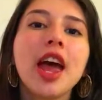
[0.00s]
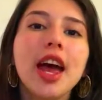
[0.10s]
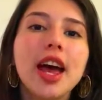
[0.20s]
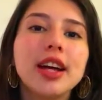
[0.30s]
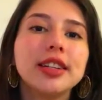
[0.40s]

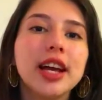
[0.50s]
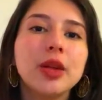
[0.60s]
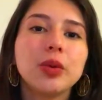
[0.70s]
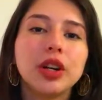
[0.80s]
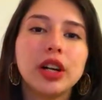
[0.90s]
And
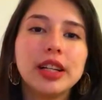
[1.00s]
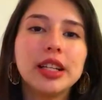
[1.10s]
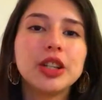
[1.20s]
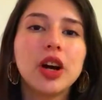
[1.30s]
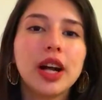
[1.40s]
then we're
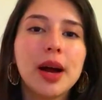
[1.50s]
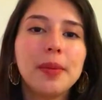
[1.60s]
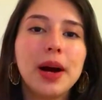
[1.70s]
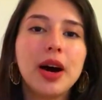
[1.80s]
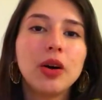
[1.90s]
gonna talk
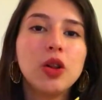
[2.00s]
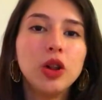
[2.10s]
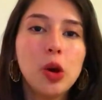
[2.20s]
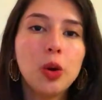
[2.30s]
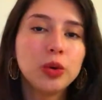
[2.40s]
about
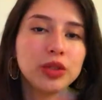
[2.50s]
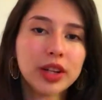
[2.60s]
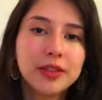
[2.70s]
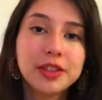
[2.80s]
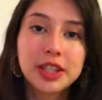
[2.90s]
low
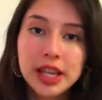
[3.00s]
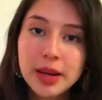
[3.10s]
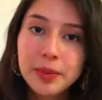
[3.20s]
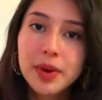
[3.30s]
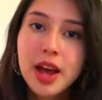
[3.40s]

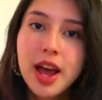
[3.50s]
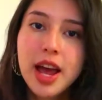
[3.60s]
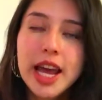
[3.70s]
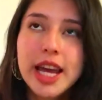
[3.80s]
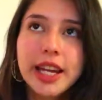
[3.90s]
self-esteem
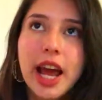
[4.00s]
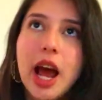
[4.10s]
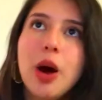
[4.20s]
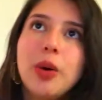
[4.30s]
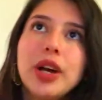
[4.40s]
and
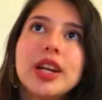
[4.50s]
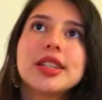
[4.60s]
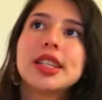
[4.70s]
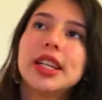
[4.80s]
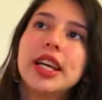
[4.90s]
how it
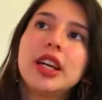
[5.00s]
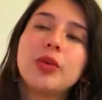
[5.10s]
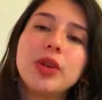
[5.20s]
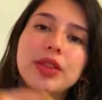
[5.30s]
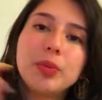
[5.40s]
is
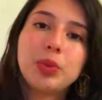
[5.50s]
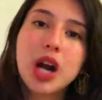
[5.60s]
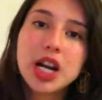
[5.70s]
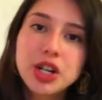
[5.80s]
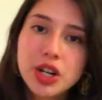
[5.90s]
linked with
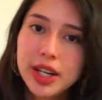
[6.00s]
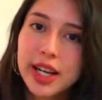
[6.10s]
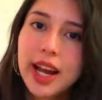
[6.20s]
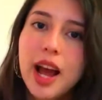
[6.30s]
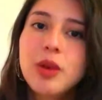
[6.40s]
depression,
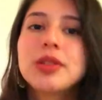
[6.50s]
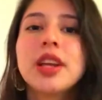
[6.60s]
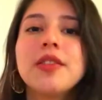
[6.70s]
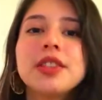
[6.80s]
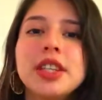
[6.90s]
and how
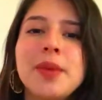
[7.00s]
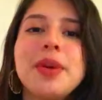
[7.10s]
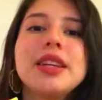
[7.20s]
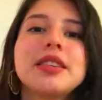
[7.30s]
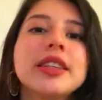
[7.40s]
self-esteem
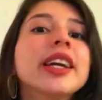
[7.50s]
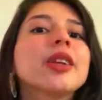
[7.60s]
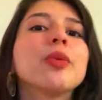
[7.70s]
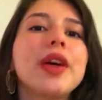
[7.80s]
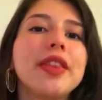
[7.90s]
is
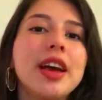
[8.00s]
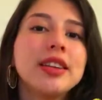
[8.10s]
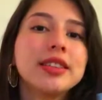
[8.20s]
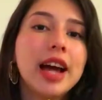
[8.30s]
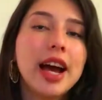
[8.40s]
linked with
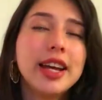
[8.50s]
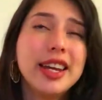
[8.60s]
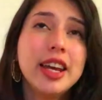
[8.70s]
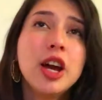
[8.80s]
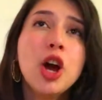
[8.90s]

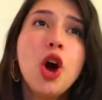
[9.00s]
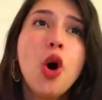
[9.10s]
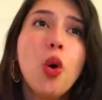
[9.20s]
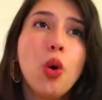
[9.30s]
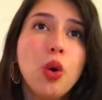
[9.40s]
anxiety,
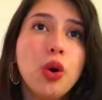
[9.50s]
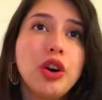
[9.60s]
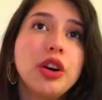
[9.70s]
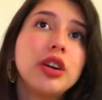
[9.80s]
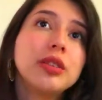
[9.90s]

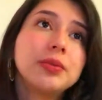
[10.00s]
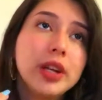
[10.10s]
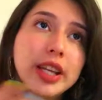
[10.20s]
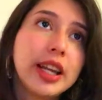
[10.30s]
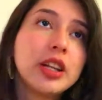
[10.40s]
or
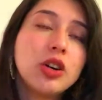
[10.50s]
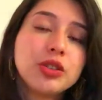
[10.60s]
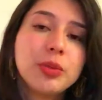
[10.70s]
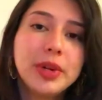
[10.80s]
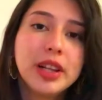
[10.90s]
it can
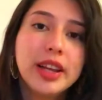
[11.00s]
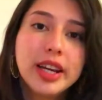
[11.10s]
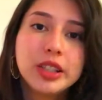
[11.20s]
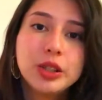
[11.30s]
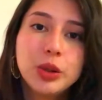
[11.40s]
also be
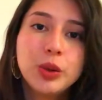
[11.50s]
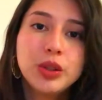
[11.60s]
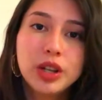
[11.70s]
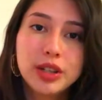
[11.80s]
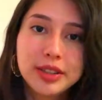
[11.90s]
linked to
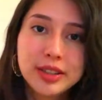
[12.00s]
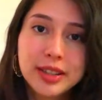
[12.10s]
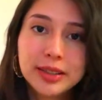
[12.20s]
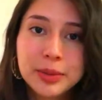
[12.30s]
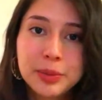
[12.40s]

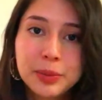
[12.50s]
narcissism.